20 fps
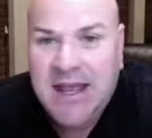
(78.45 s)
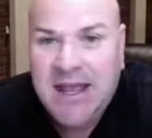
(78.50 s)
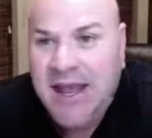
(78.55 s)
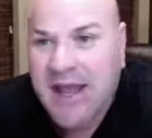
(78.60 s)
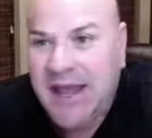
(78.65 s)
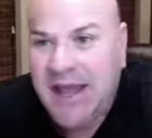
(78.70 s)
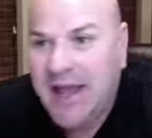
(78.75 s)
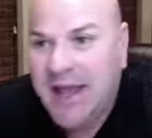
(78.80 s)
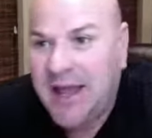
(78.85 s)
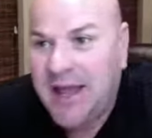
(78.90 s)

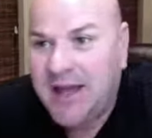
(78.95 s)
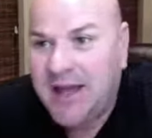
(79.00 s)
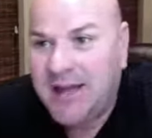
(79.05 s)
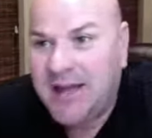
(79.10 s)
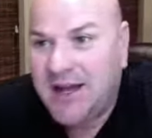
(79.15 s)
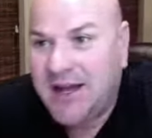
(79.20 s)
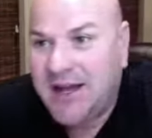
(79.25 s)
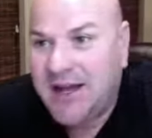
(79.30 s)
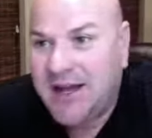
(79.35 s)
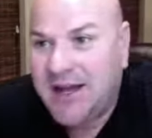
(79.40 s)
and
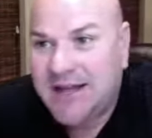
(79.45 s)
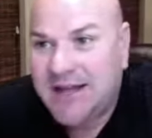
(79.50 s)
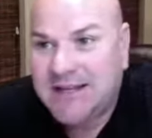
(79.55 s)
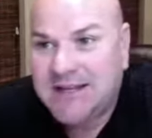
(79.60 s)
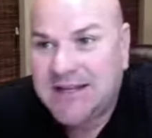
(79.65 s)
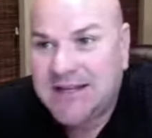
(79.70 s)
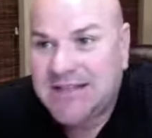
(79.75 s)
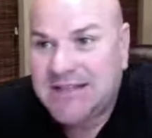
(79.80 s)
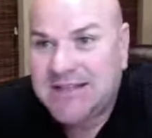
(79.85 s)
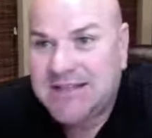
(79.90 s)
it's
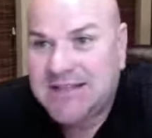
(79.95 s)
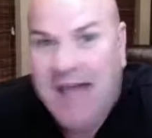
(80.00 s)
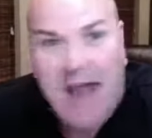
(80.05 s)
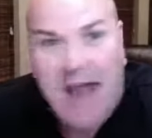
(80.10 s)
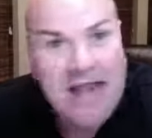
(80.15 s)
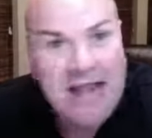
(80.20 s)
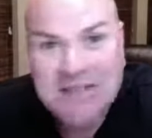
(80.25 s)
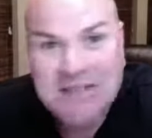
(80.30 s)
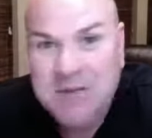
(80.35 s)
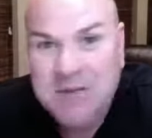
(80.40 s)

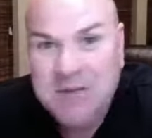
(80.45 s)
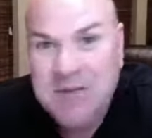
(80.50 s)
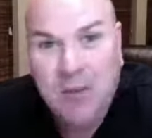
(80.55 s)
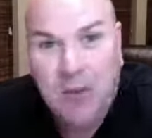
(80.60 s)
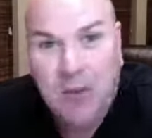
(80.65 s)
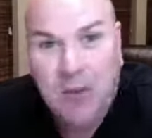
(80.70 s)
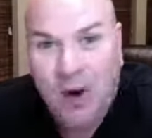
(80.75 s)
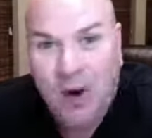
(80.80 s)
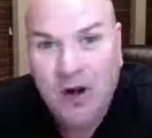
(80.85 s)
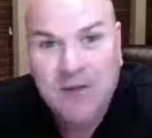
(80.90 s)
exciting to be a
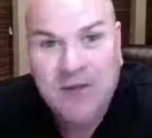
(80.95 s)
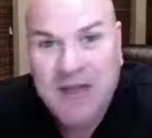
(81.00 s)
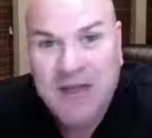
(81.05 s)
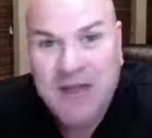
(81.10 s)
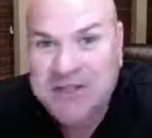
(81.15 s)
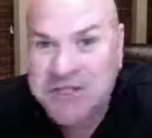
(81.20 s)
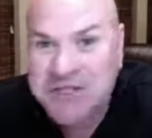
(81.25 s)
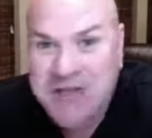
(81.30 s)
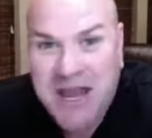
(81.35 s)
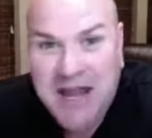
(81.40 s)
part of
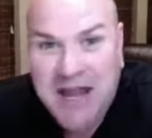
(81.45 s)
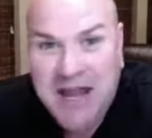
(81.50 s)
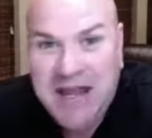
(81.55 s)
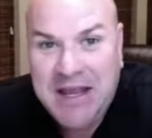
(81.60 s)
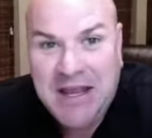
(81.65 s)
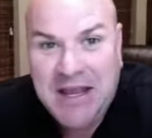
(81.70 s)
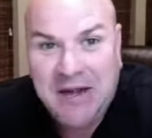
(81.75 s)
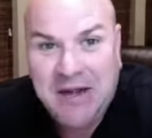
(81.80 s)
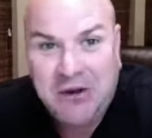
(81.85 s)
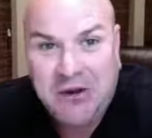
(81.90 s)

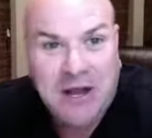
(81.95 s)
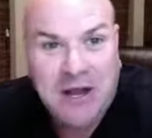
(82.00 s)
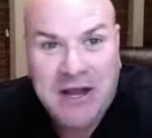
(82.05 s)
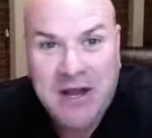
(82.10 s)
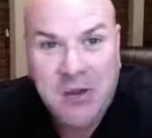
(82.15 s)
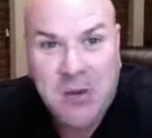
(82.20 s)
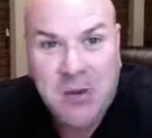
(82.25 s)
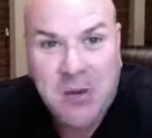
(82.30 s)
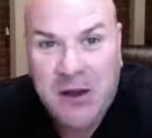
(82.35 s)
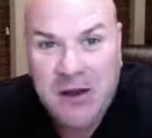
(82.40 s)
educating and
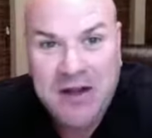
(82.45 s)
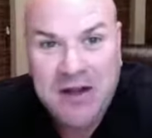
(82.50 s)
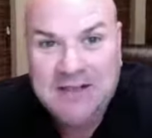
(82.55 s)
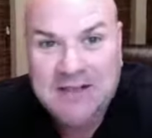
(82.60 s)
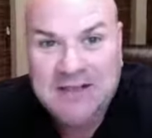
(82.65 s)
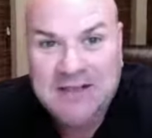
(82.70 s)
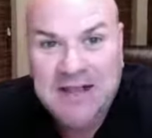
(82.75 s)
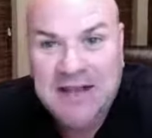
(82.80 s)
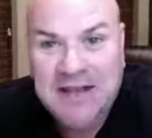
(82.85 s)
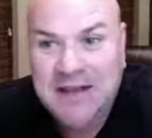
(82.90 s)
creating
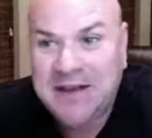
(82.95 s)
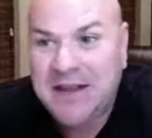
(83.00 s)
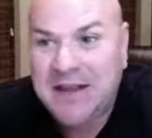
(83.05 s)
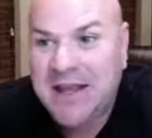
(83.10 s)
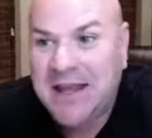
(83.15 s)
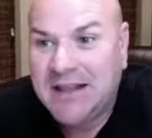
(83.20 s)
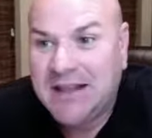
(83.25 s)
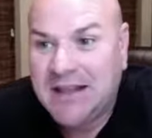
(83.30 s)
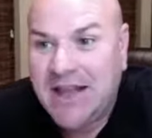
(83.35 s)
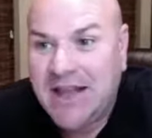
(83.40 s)
awareness and
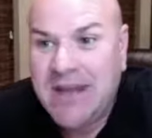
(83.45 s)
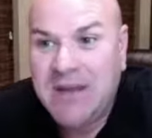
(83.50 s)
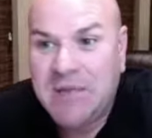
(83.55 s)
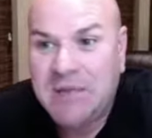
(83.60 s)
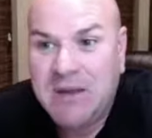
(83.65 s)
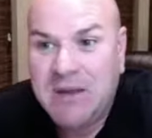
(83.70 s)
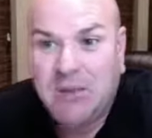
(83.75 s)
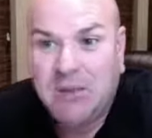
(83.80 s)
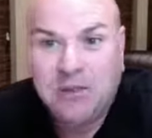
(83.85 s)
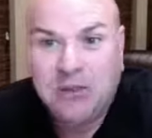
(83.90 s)
letting
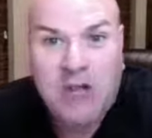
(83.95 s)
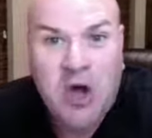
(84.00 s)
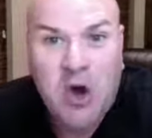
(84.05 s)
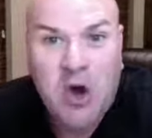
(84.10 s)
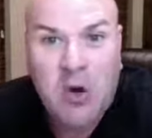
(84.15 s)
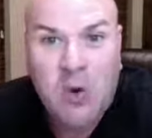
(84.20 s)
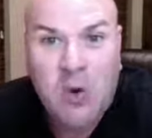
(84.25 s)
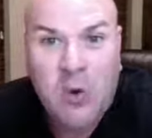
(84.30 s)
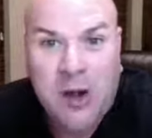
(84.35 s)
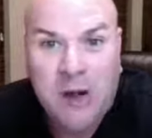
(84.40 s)
people
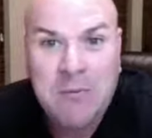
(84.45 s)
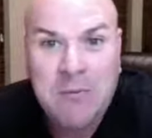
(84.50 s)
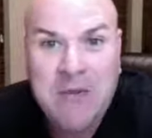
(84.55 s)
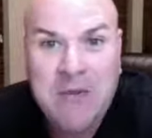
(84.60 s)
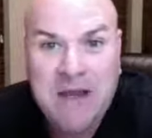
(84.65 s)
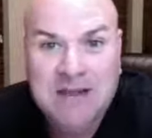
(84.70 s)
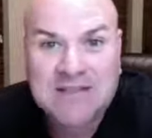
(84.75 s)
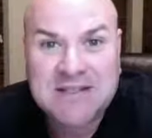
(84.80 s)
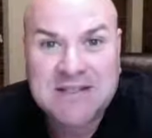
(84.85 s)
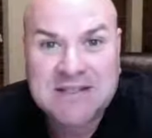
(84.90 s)
know where
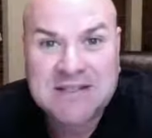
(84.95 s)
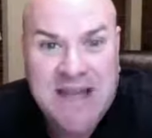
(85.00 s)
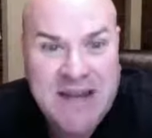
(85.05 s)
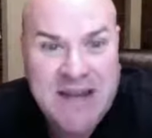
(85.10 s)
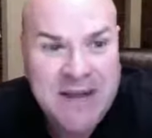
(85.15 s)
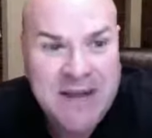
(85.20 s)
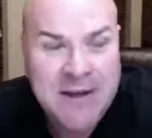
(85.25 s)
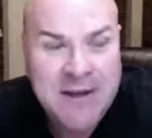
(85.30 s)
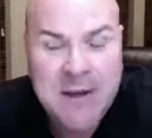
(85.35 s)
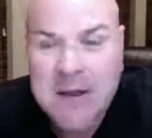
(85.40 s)
medicine's
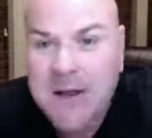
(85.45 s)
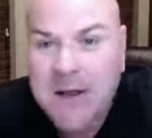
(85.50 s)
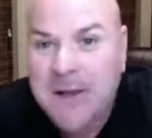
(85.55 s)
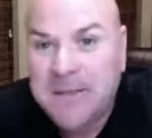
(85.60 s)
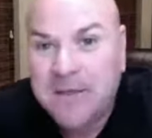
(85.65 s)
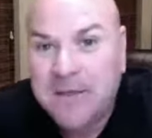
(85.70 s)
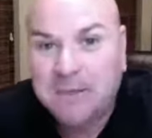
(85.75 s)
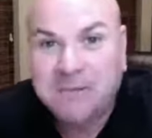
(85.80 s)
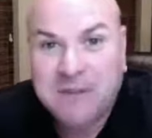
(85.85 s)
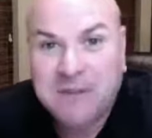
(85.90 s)
heading.
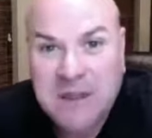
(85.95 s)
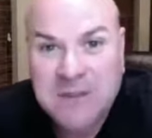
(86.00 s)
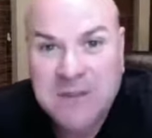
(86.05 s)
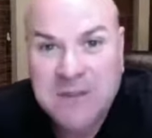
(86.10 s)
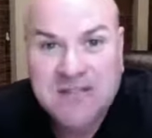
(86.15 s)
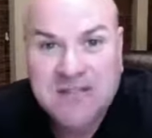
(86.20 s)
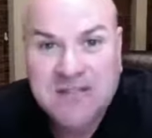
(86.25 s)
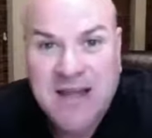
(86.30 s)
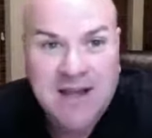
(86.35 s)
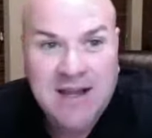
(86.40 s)
The flip
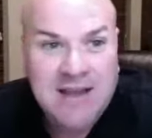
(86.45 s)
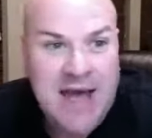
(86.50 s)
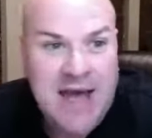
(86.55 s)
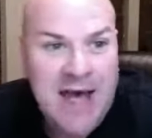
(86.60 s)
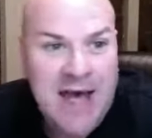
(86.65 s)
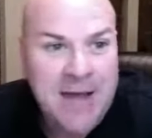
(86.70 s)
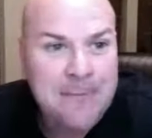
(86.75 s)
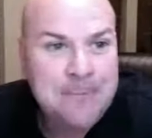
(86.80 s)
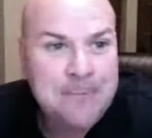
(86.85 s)
side of that,